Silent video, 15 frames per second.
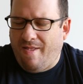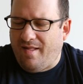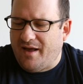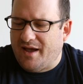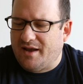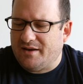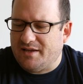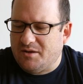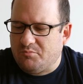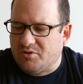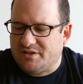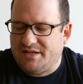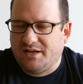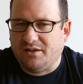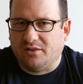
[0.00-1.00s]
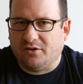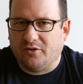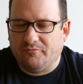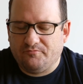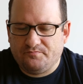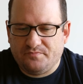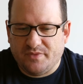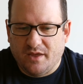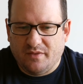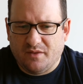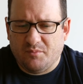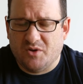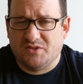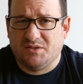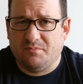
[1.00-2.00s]
And in particular, then the
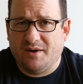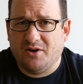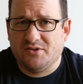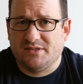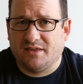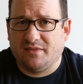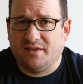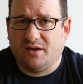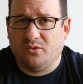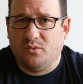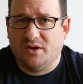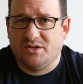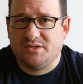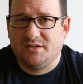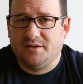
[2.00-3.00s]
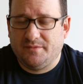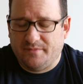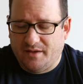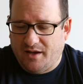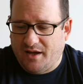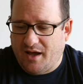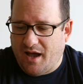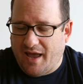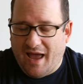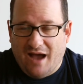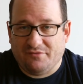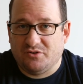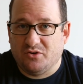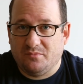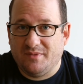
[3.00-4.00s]
most embarrassing thing, which I
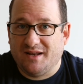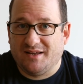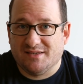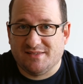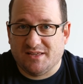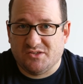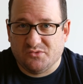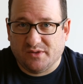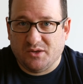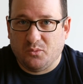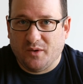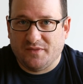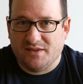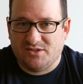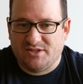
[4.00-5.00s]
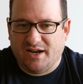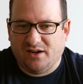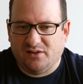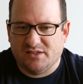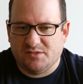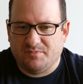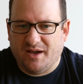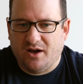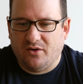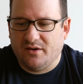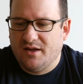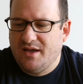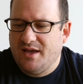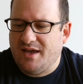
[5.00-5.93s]
have to admit, because that's really what this channel is about,